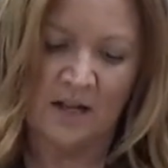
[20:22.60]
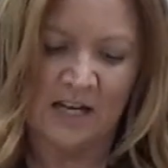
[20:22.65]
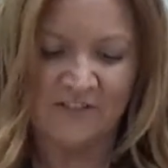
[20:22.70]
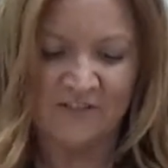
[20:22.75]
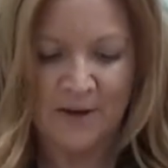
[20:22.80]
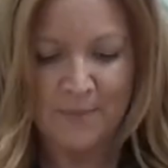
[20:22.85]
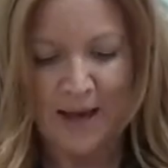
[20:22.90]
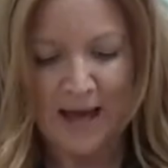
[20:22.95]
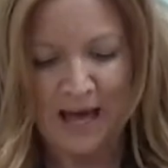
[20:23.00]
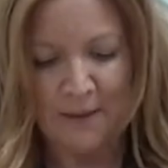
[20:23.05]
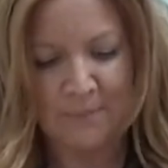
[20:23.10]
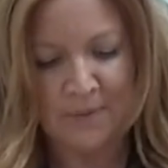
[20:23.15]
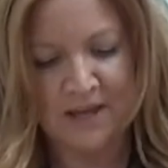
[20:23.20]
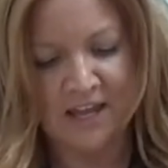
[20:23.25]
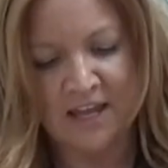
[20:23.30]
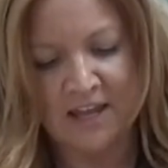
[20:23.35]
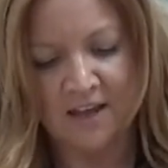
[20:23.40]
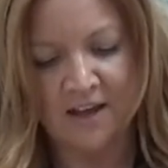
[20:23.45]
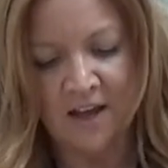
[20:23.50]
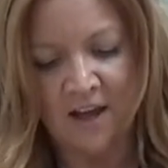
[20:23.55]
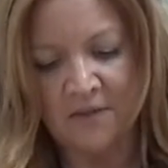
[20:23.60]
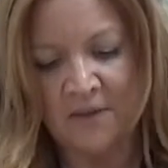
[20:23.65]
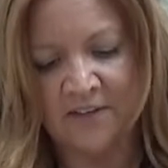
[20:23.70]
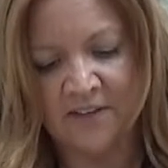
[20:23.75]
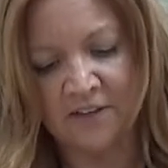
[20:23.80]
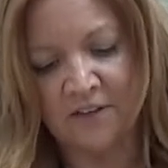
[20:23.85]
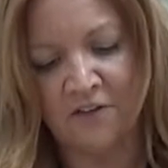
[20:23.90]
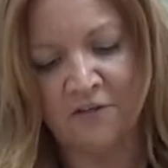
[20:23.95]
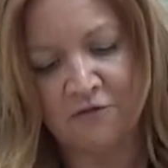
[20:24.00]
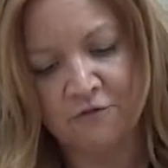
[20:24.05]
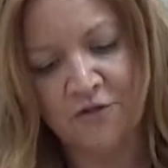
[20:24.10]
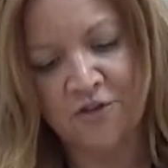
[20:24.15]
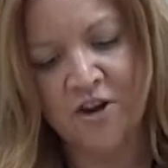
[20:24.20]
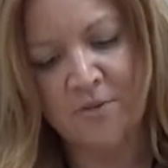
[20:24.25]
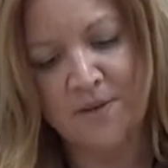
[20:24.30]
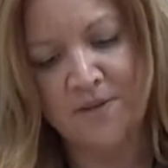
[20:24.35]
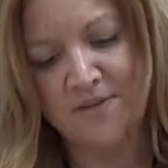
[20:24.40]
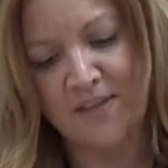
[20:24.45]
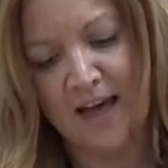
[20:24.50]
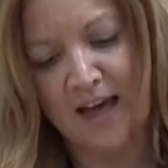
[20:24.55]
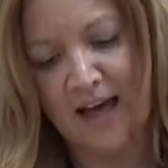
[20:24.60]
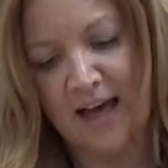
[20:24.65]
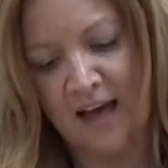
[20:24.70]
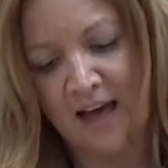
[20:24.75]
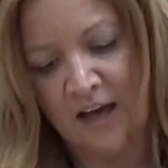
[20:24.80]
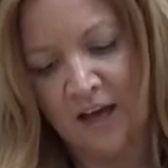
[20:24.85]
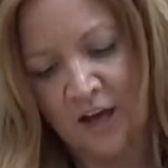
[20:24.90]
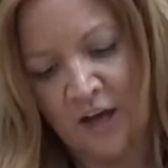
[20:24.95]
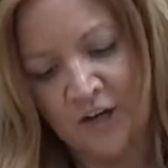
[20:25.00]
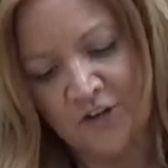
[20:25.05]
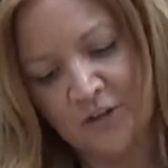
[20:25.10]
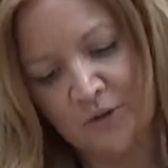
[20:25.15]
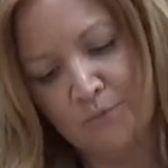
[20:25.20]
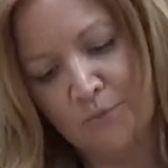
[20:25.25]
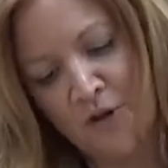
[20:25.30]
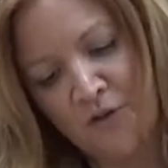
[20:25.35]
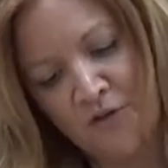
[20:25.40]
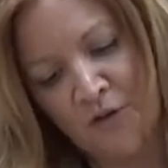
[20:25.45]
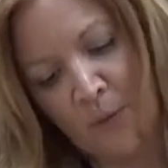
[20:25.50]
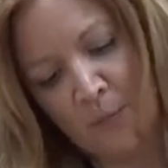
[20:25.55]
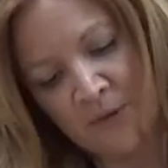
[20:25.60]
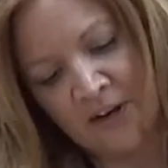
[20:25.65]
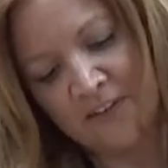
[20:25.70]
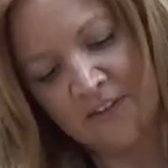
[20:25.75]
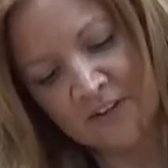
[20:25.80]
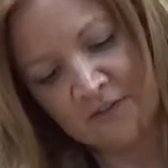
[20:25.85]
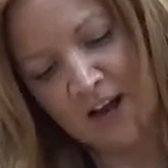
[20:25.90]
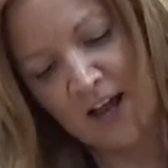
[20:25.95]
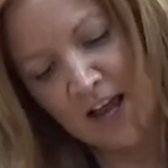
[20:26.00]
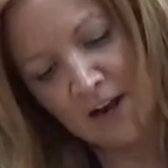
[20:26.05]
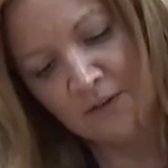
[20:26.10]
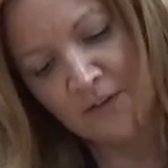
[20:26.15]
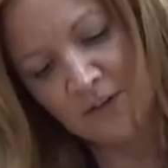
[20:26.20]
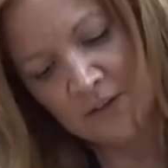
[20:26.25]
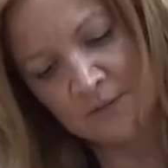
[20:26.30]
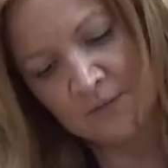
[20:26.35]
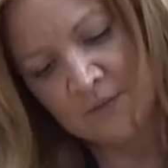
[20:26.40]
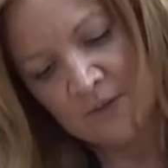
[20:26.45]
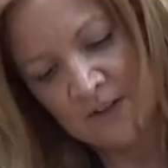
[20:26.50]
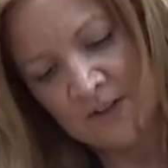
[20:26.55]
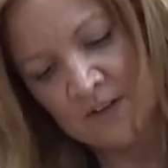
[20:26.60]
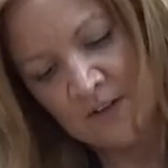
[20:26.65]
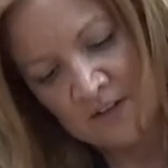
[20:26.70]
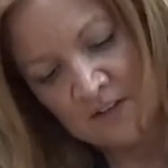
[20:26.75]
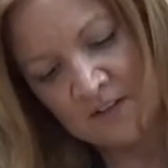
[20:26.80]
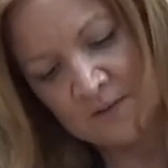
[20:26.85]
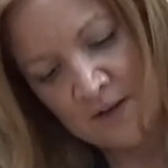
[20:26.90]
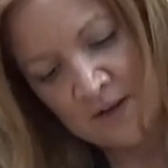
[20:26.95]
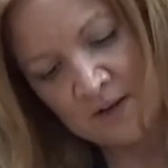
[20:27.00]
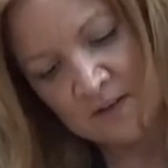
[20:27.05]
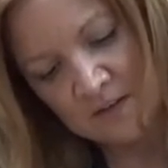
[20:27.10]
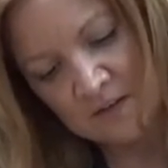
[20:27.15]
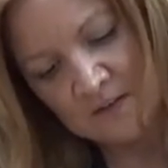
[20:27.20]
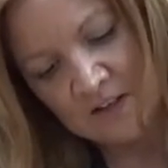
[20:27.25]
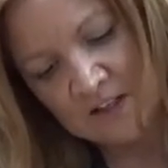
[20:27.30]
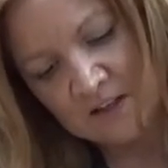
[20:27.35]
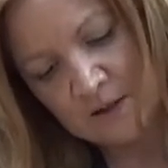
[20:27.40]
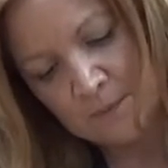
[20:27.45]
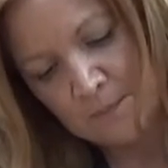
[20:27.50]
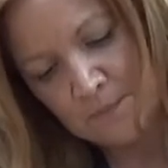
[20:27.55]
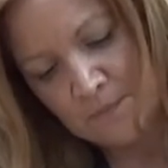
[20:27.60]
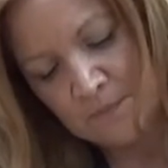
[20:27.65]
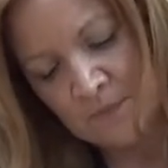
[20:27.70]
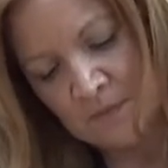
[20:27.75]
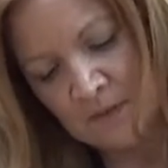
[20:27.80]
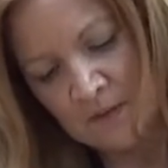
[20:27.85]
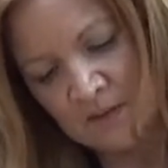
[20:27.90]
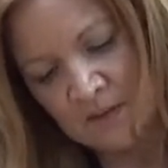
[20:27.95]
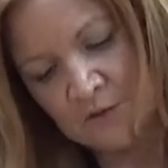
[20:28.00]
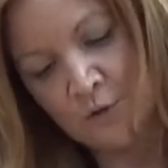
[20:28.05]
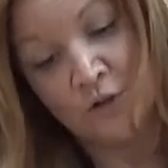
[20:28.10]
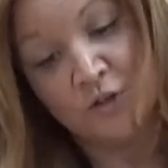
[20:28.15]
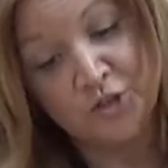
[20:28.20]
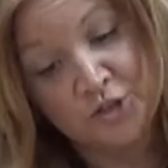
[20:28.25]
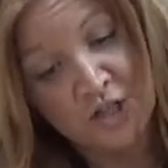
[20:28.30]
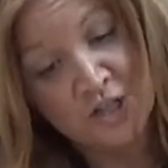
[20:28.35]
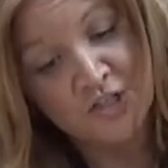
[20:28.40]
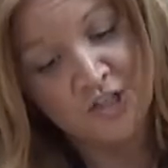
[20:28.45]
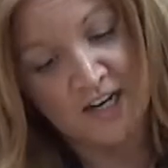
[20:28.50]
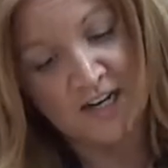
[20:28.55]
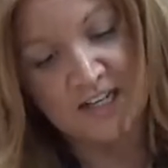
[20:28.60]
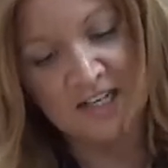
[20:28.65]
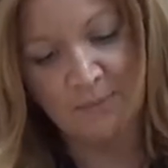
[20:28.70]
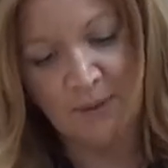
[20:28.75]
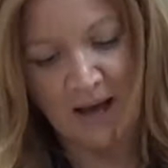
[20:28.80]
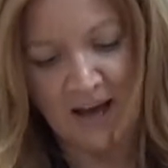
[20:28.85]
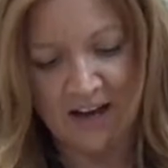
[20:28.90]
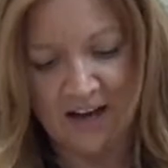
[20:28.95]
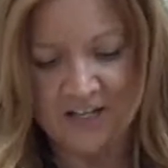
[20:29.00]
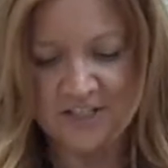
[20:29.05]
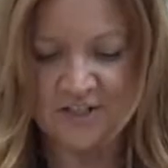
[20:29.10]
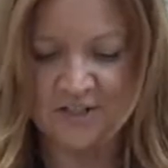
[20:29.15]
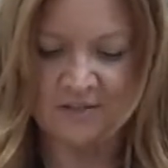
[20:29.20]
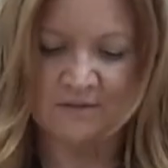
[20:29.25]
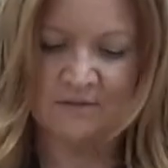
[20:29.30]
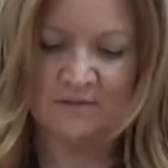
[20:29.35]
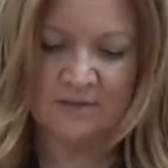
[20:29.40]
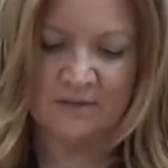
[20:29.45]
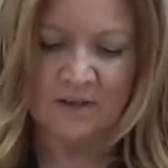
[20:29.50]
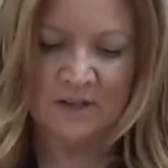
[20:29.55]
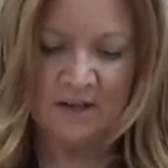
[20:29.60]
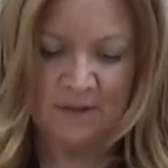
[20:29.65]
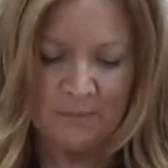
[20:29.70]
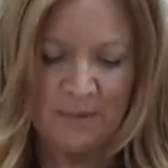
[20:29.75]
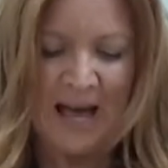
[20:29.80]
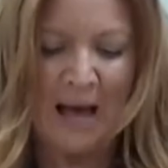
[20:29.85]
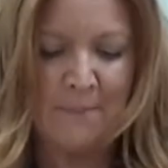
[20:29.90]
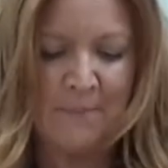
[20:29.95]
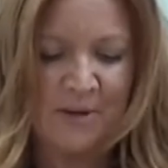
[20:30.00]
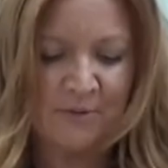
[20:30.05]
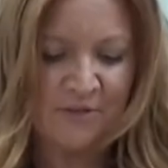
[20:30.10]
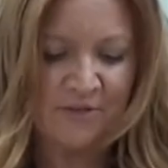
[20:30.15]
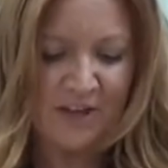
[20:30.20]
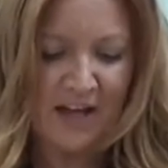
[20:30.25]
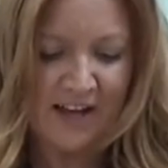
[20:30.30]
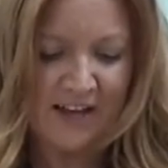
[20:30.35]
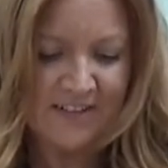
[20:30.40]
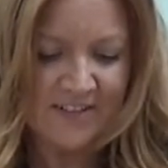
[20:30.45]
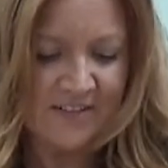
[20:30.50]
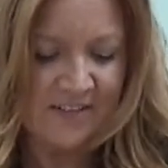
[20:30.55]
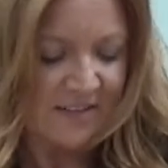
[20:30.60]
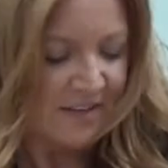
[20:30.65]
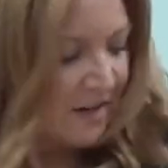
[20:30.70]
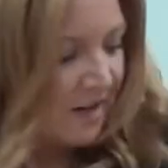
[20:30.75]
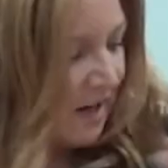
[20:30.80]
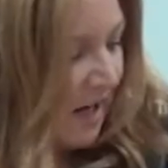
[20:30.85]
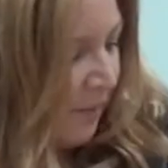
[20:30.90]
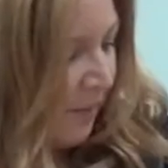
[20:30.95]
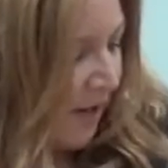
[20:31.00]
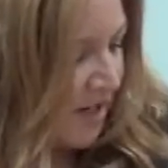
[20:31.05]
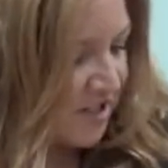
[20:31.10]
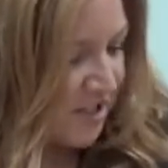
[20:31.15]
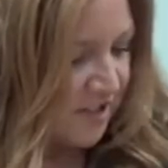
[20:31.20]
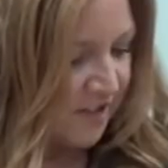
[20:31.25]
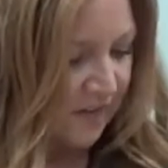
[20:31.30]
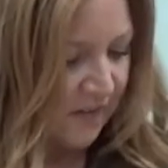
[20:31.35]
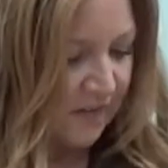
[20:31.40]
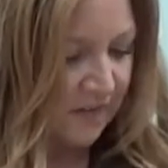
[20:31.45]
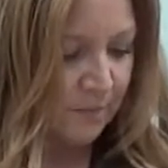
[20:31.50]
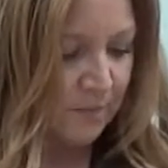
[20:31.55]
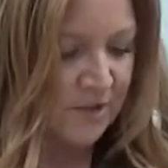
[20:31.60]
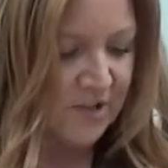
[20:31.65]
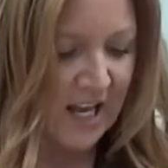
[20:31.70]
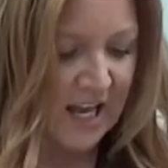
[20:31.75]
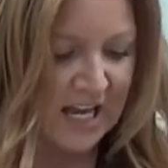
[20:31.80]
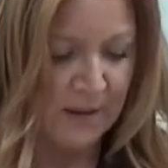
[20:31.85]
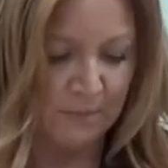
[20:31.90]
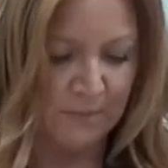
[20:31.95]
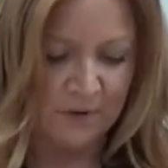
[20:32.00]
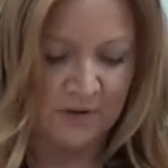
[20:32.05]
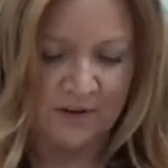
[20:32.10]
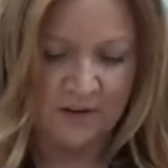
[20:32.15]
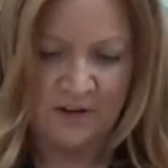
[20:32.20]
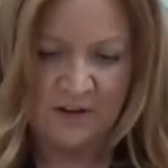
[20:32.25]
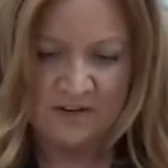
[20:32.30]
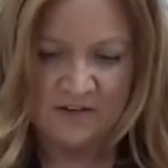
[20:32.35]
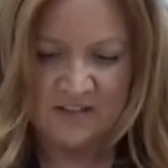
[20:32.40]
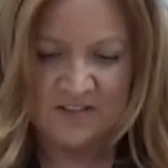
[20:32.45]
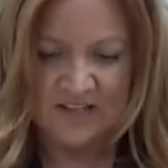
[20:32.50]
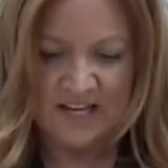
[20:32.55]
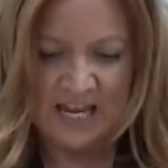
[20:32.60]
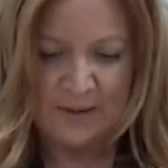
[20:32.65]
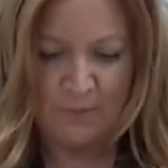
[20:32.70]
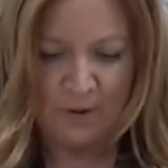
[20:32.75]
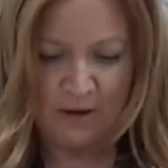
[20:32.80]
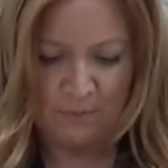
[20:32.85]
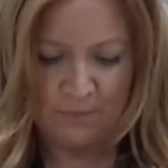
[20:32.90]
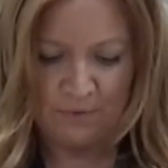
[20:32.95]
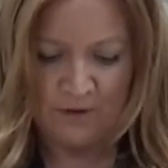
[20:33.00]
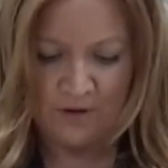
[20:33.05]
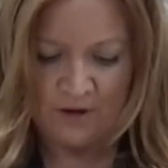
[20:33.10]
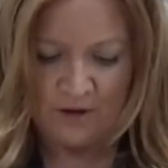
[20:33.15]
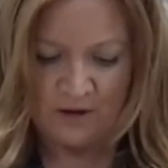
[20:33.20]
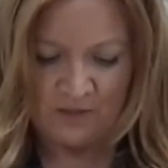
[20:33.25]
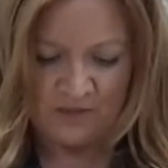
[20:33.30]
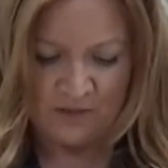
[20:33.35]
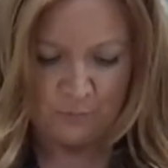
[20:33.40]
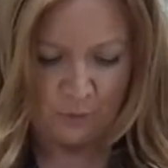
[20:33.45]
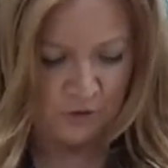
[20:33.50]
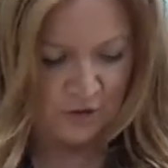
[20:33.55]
If I'm happy, there's enough room in there to move the objects around so I can see them. It's not too tightly packed. Happy with that. I'm going to use some tape to tape up the